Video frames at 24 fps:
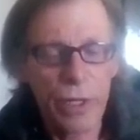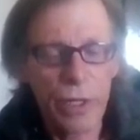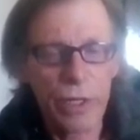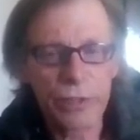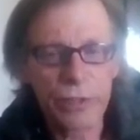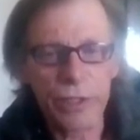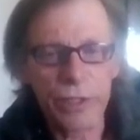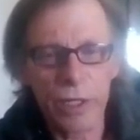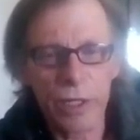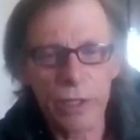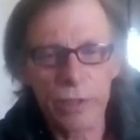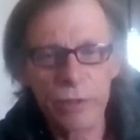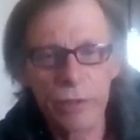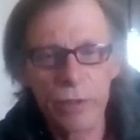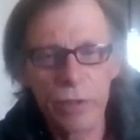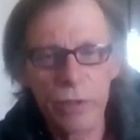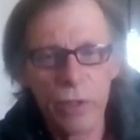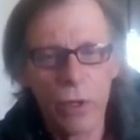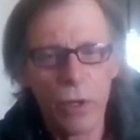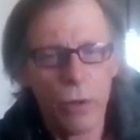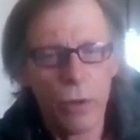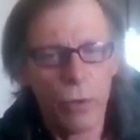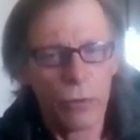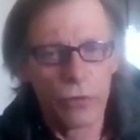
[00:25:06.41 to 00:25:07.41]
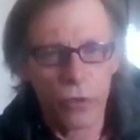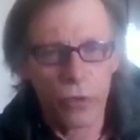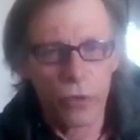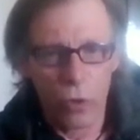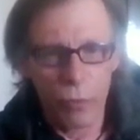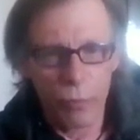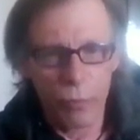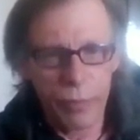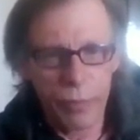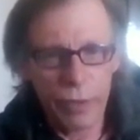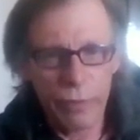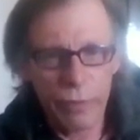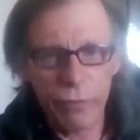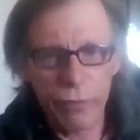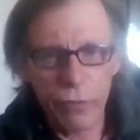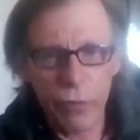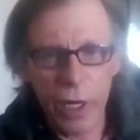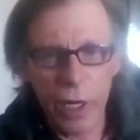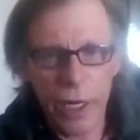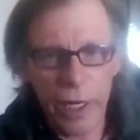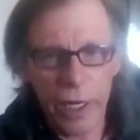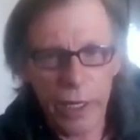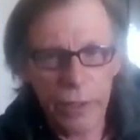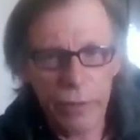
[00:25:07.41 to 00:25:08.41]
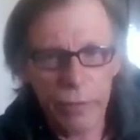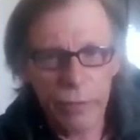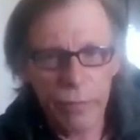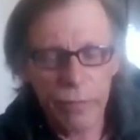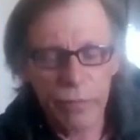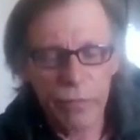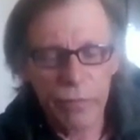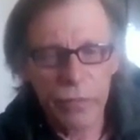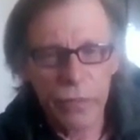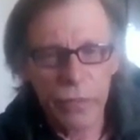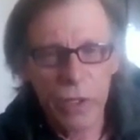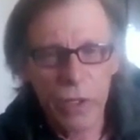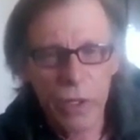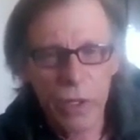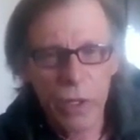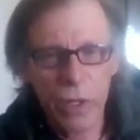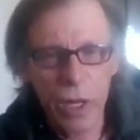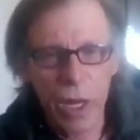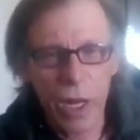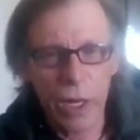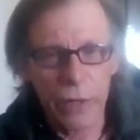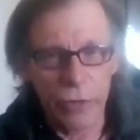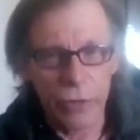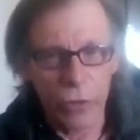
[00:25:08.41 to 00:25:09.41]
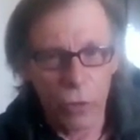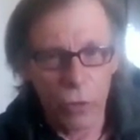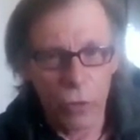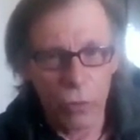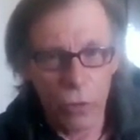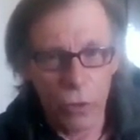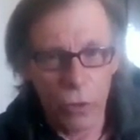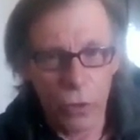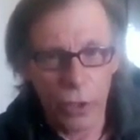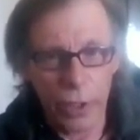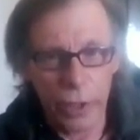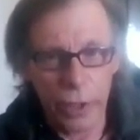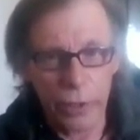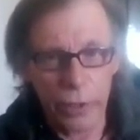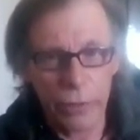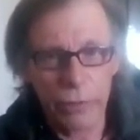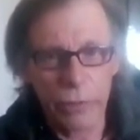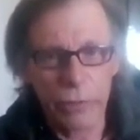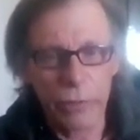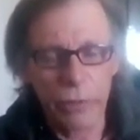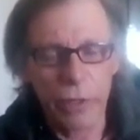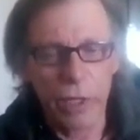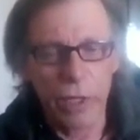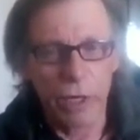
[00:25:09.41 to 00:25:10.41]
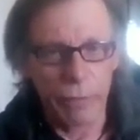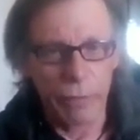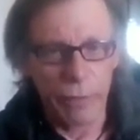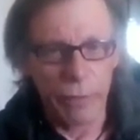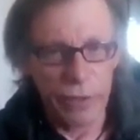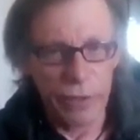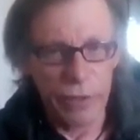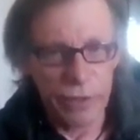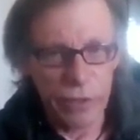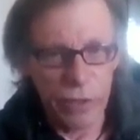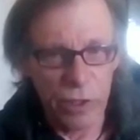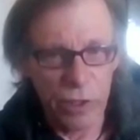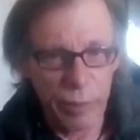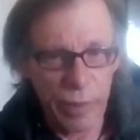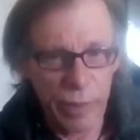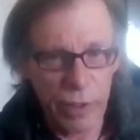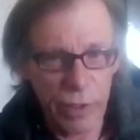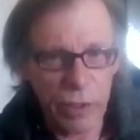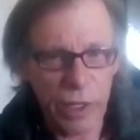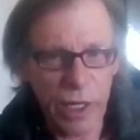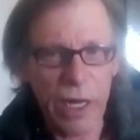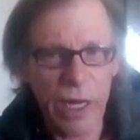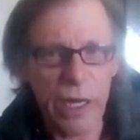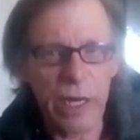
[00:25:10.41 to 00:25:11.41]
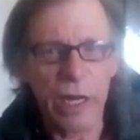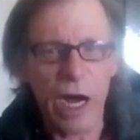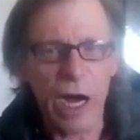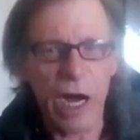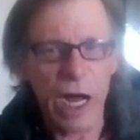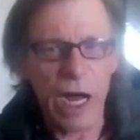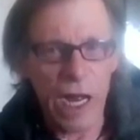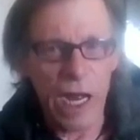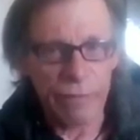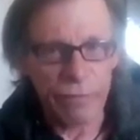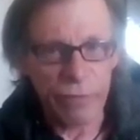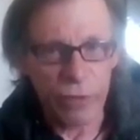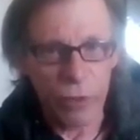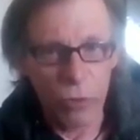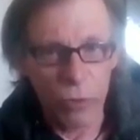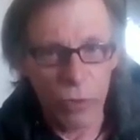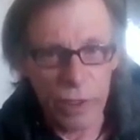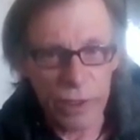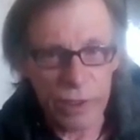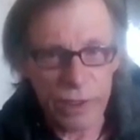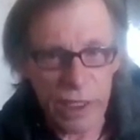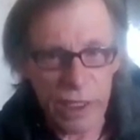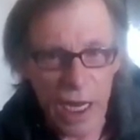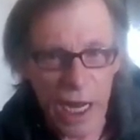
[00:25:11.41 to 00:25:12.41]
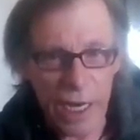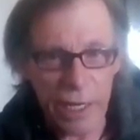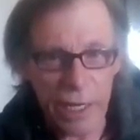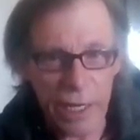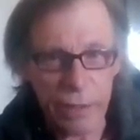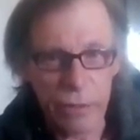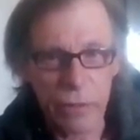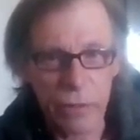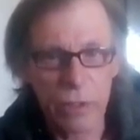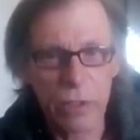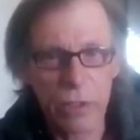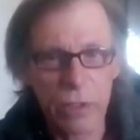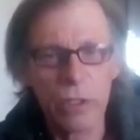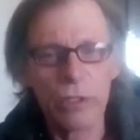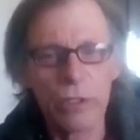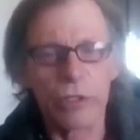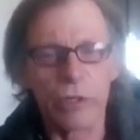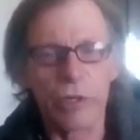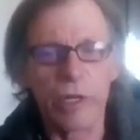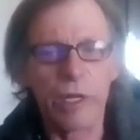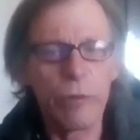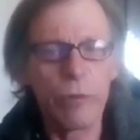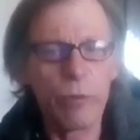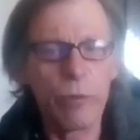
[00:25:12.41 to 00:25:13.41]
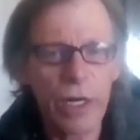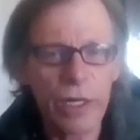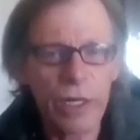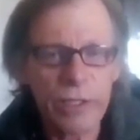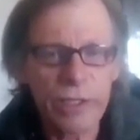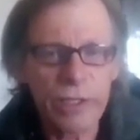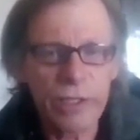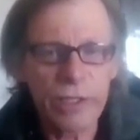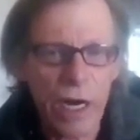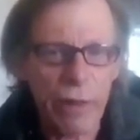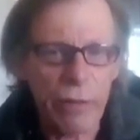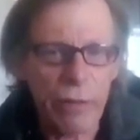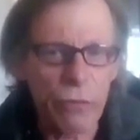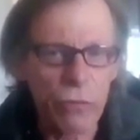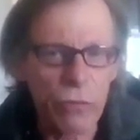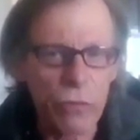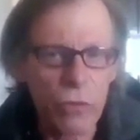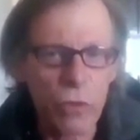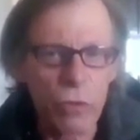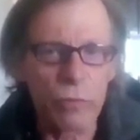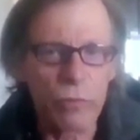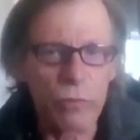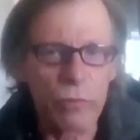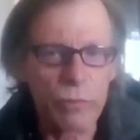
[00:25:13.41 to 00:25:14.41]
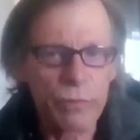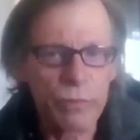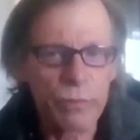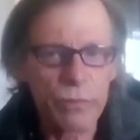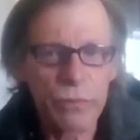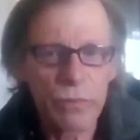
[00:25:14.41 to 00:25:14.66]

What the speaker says: He said, "Don't be afraid and don't worry. Everything's going to be okay. I have to go inside." So he went inside the room.